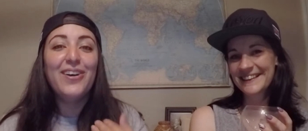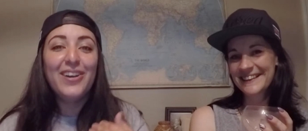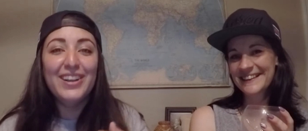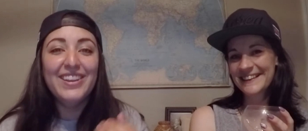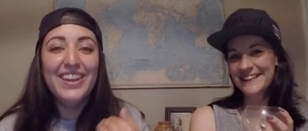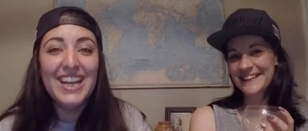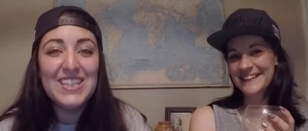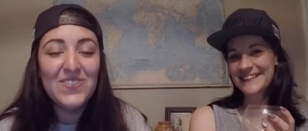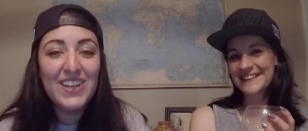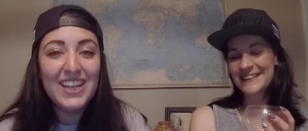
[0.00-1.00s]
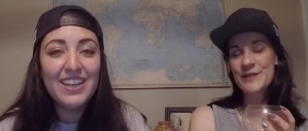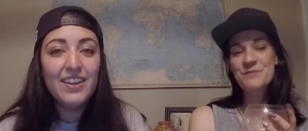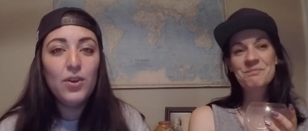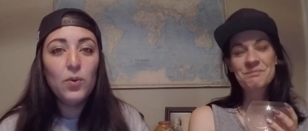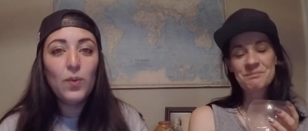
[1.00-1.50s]
Speaker 1: heart in the last week.
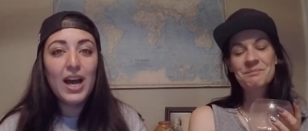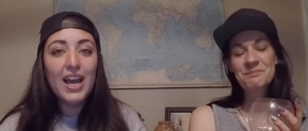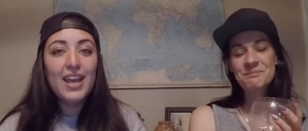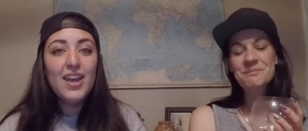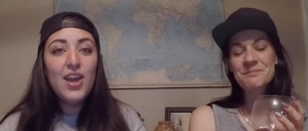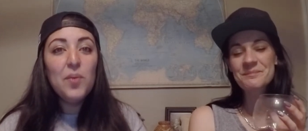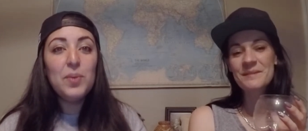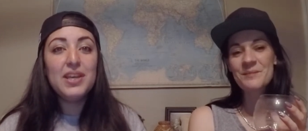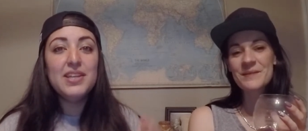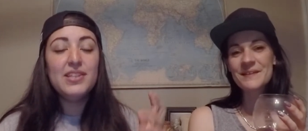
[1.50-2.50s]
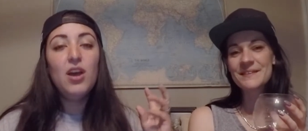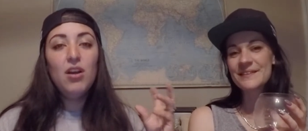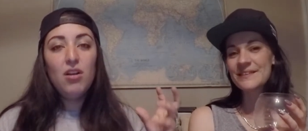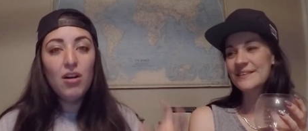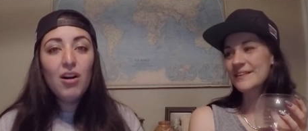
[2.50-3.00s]
Why? Because
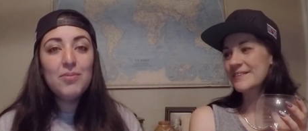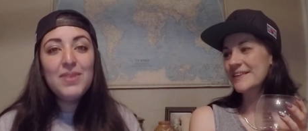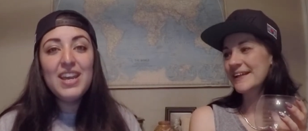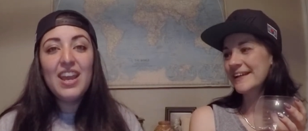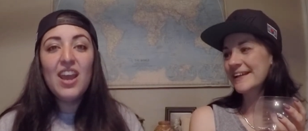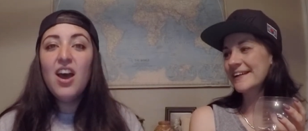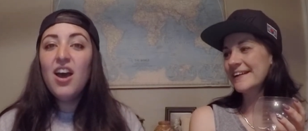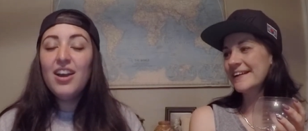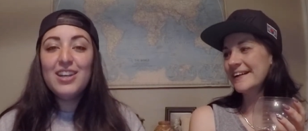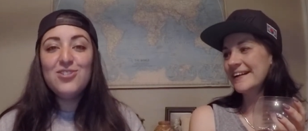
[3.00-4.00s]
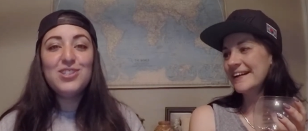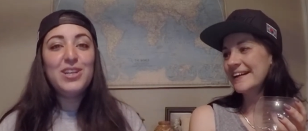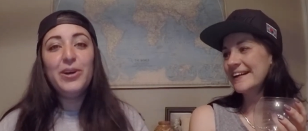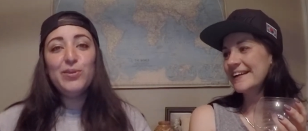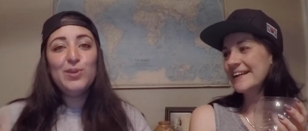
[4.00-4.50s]
Gong Mi can just
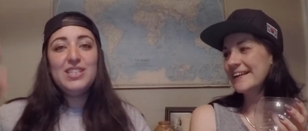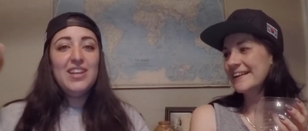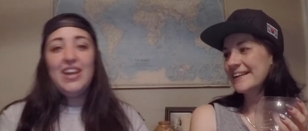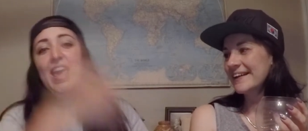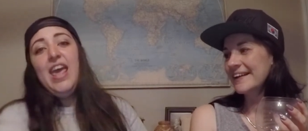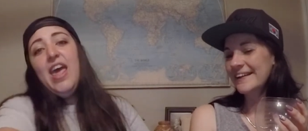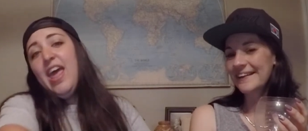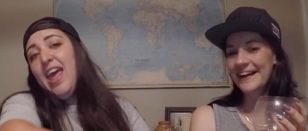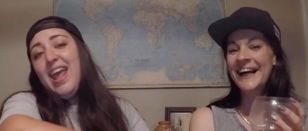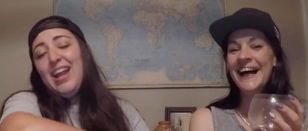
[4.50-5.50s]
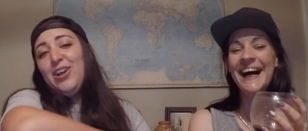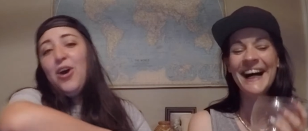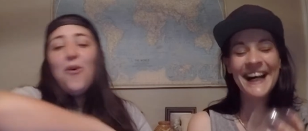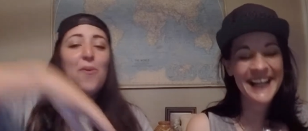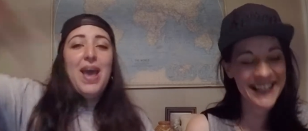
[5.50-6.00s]
go suck it and go